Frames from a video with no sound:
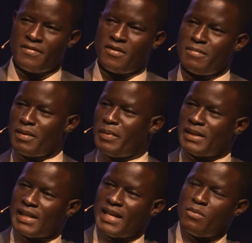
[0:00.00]
formed a
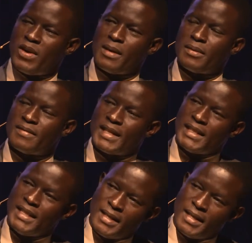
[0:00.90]
peace club when I was 13